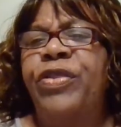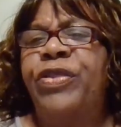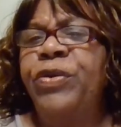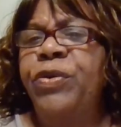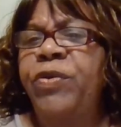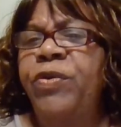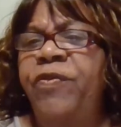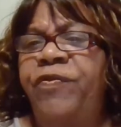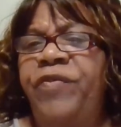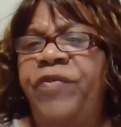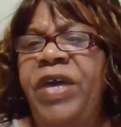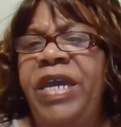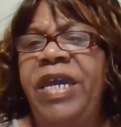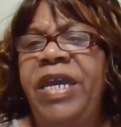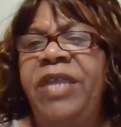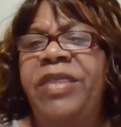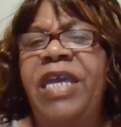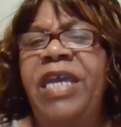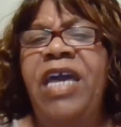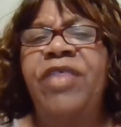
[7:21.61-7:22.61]
through
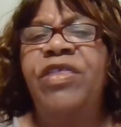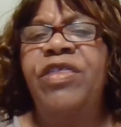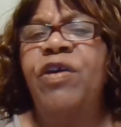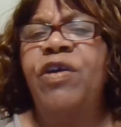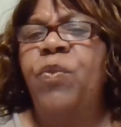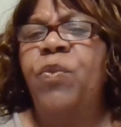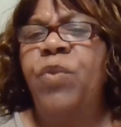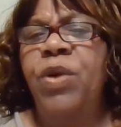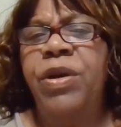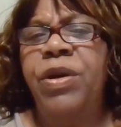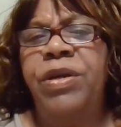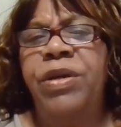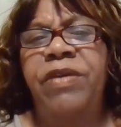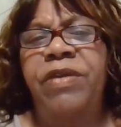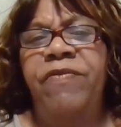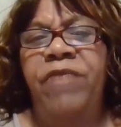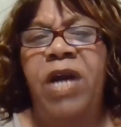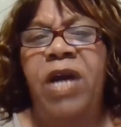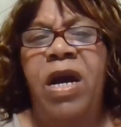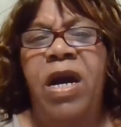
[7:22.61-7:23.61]
faith in the working
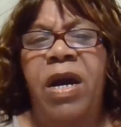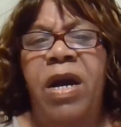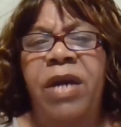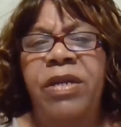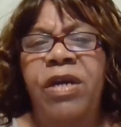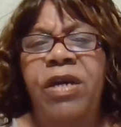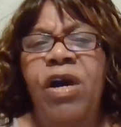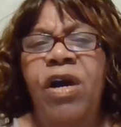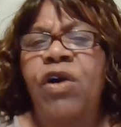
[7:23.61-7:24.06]
of God